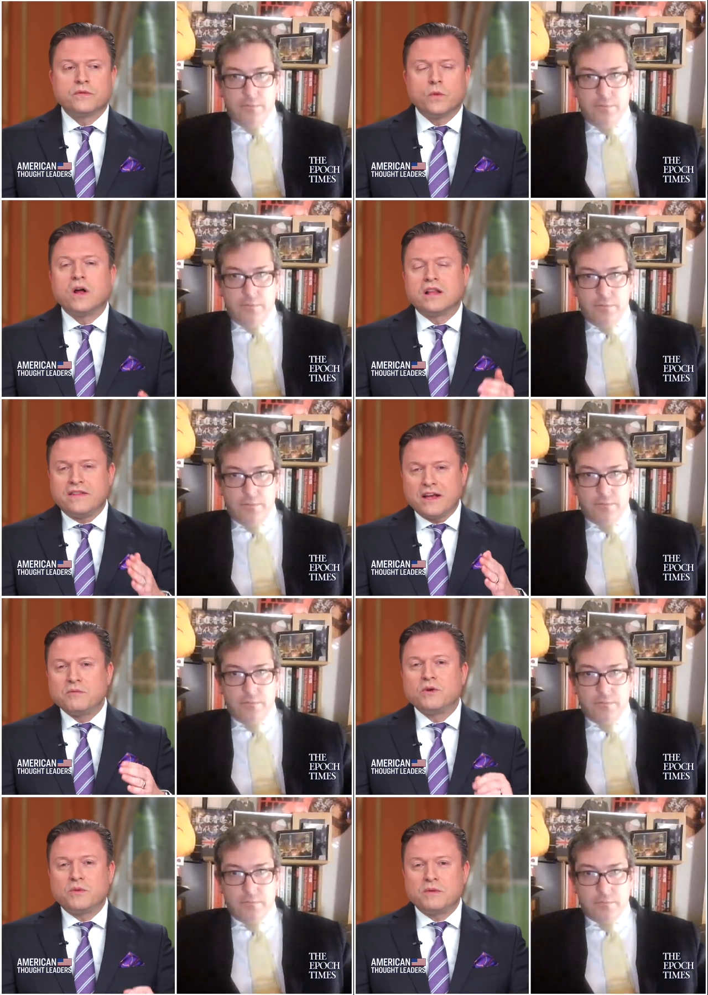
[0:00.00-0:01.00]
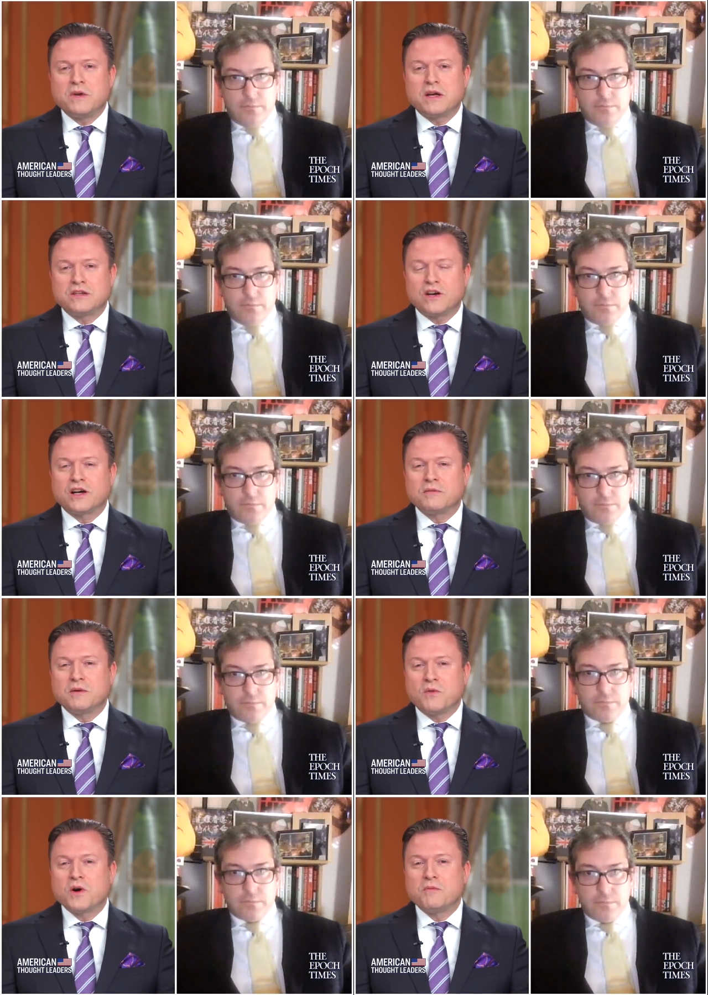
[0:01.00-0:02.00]
Speaker 1: well, and then we'll, we can talk a bit
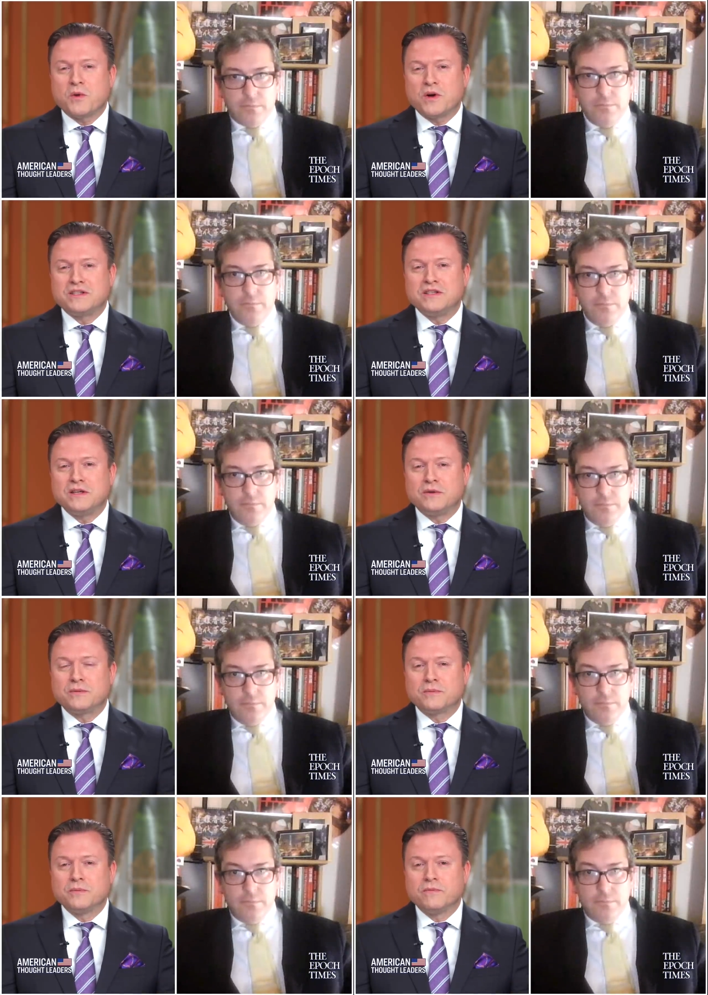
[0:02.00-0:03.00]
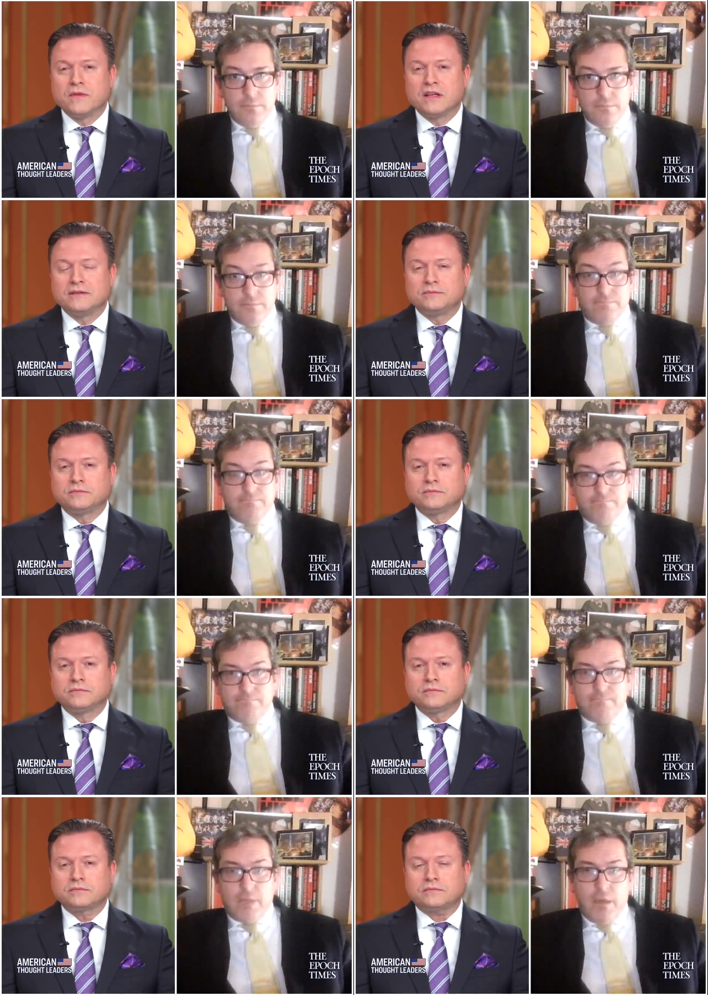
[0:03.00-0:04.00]
more about what to do.
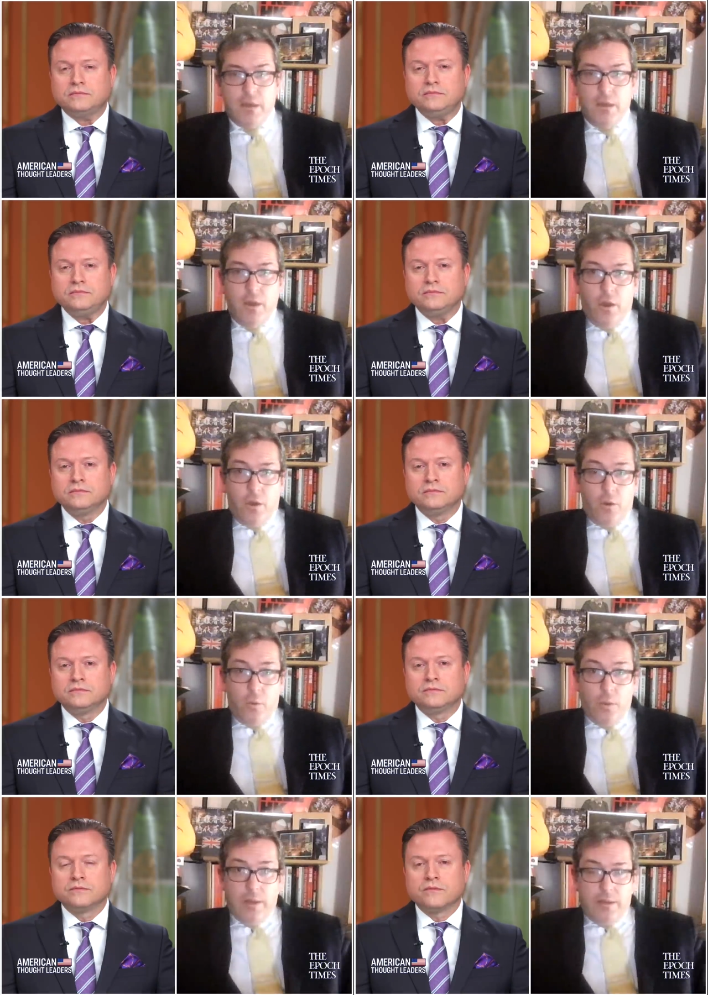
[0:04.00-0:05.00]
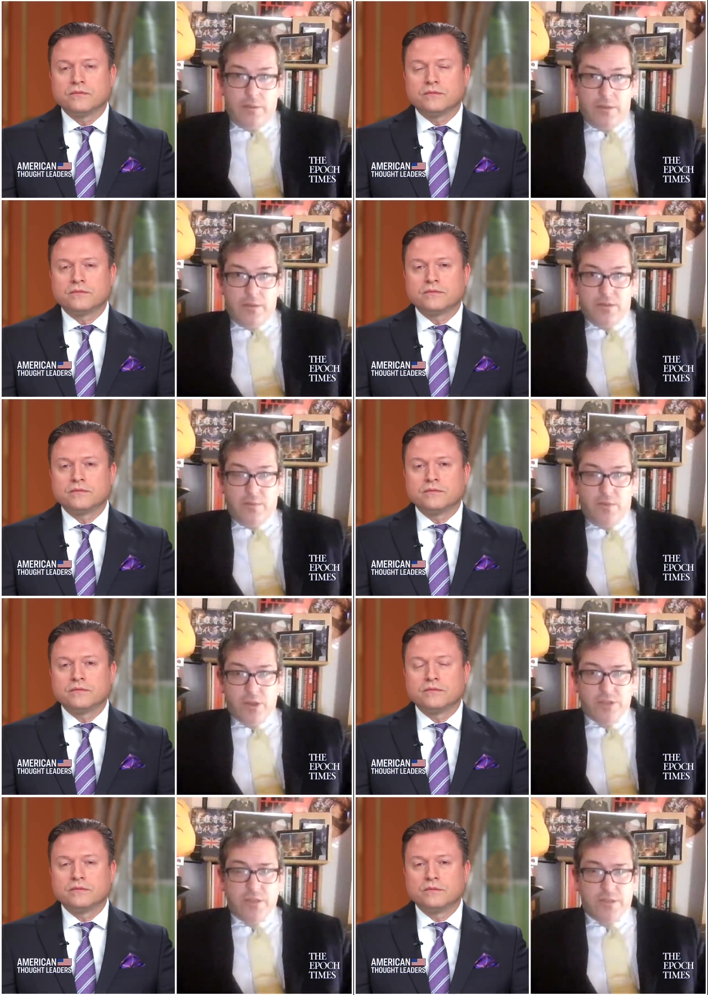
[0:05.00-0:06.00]
Speaker 2: Mm. Well, the, the,
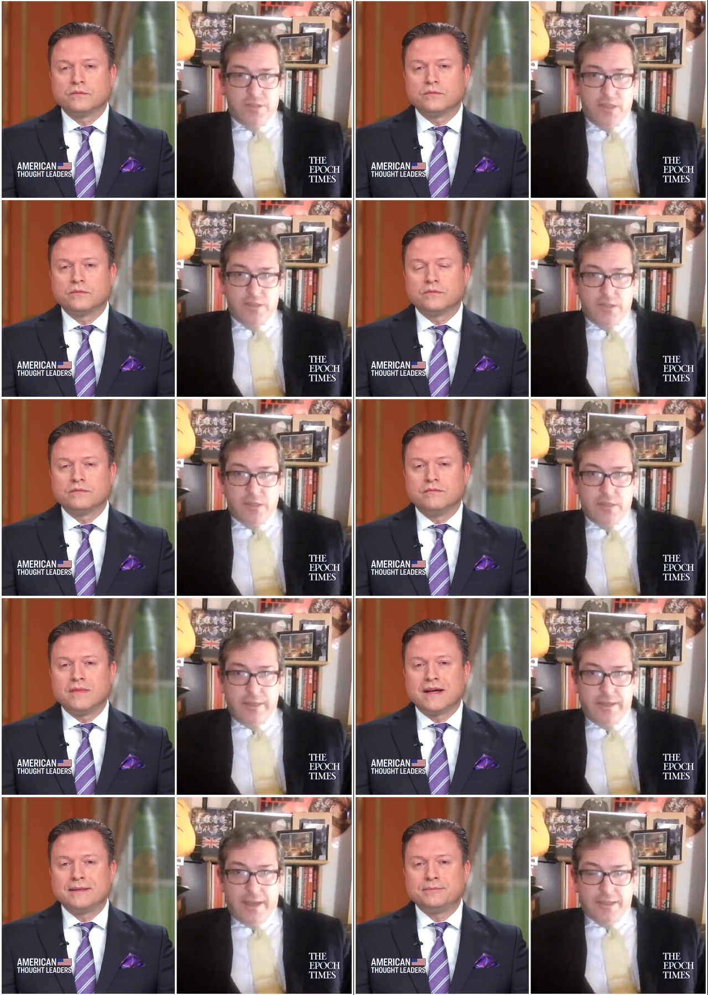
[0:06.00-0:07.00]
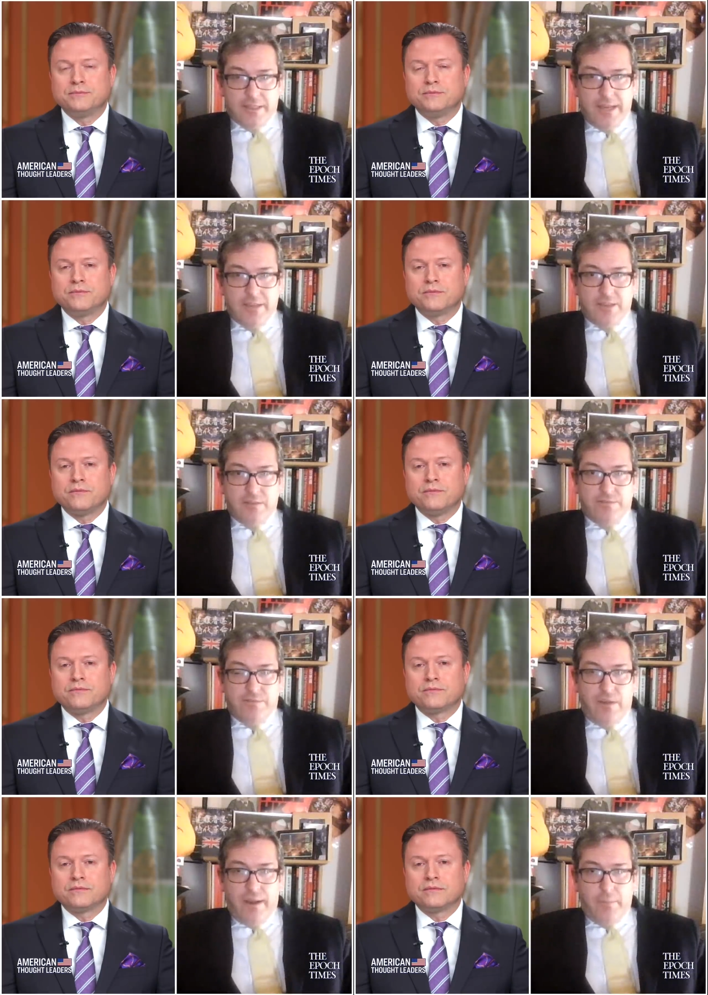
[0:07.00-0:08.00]
subversion is is certainly
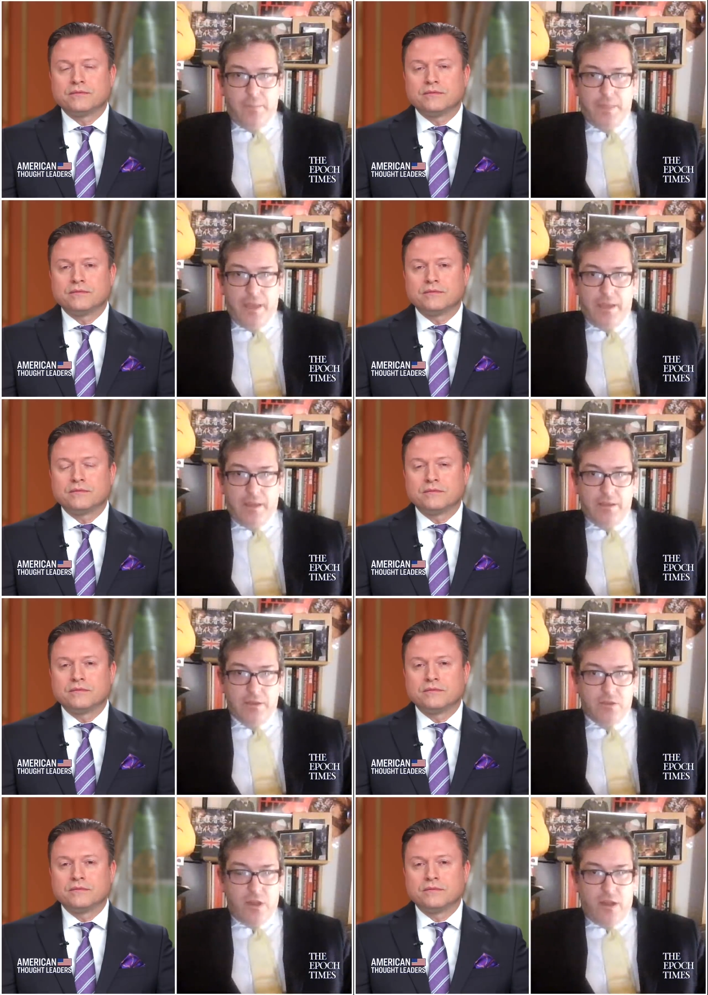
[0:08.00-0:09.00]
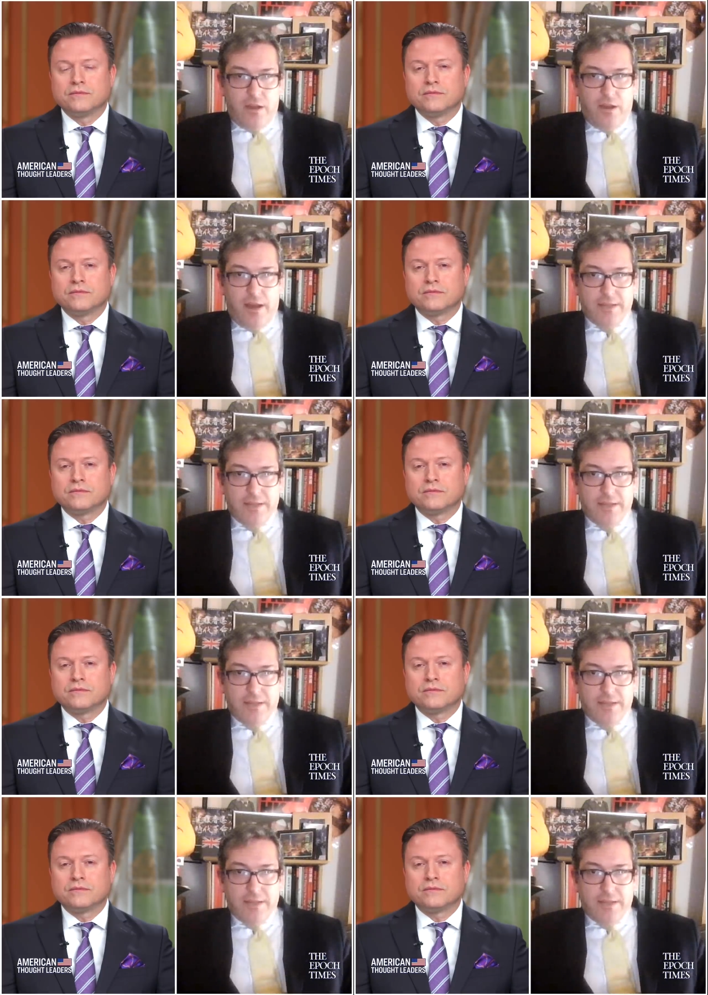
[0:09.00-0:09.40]
extensive. Um, it, uh,